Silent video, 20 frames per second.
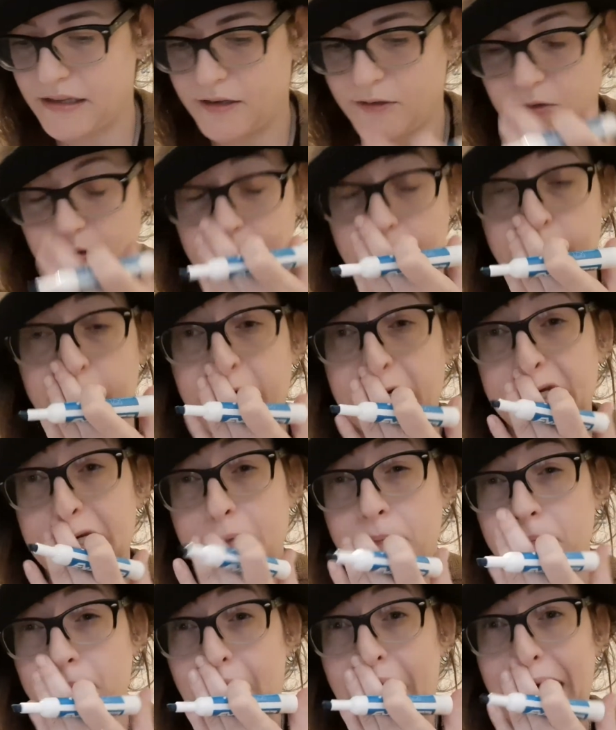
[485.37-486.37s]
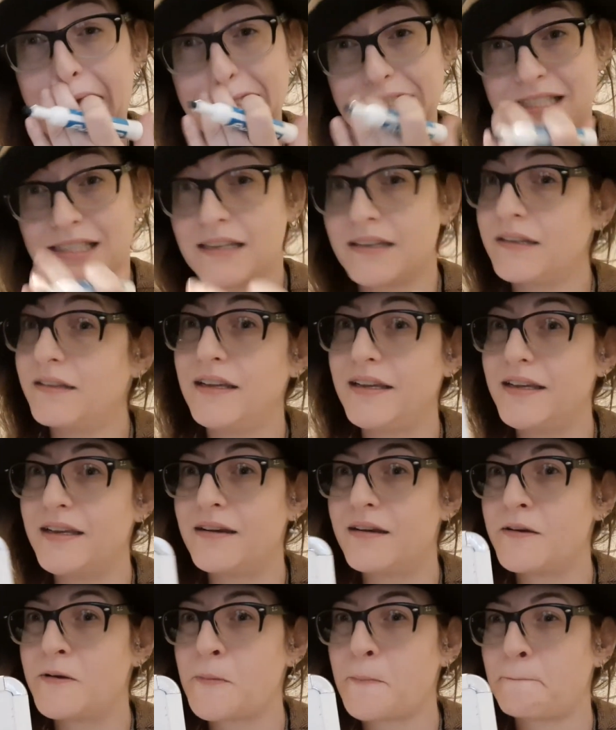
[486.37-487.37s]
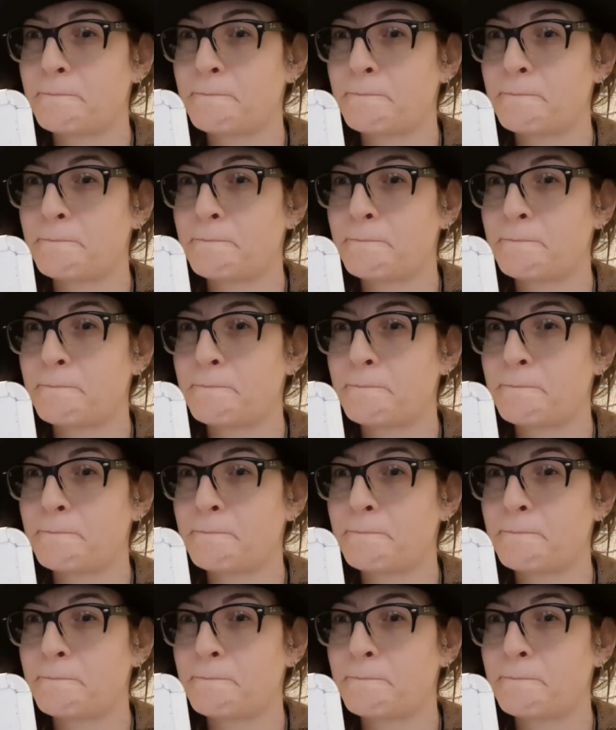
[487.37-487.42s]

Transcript: it was a very masculine